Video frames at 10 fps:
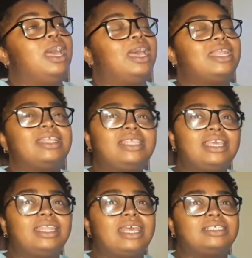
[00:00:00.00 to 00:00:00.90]
And I think
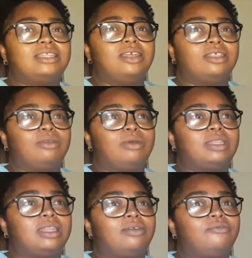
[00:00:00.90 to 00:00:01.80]
it has another one
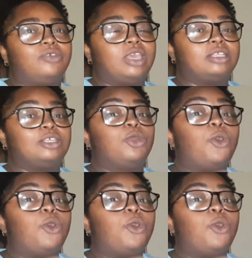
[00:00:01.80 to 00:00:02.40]
that I'm forgetting.